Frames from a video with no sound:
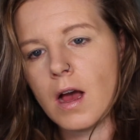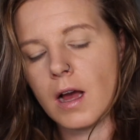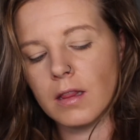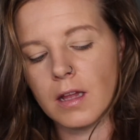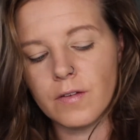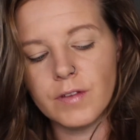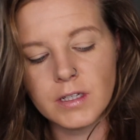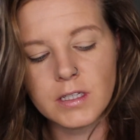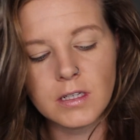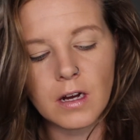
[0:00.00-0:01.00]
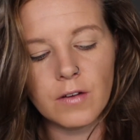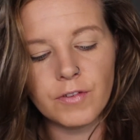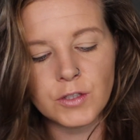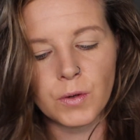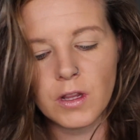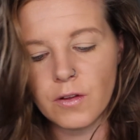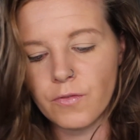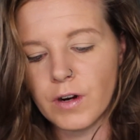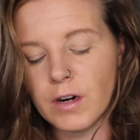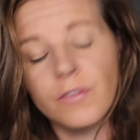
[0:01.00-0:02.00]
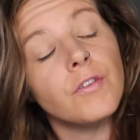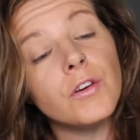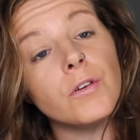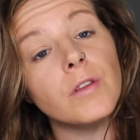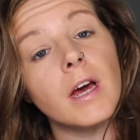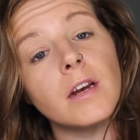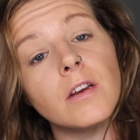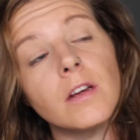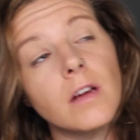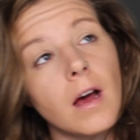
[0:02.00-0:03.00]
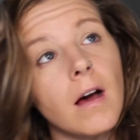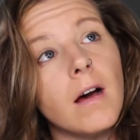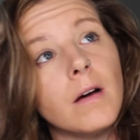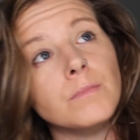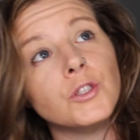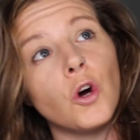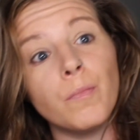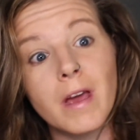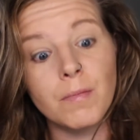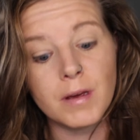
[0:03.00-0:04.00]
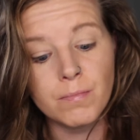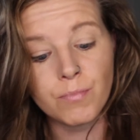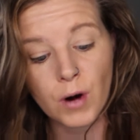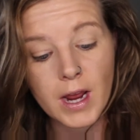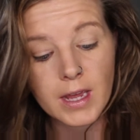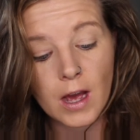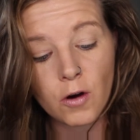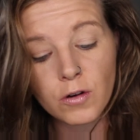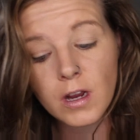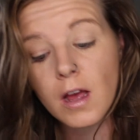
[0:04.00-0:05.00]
I love this stuff. It's one of the very few that don't make me break out.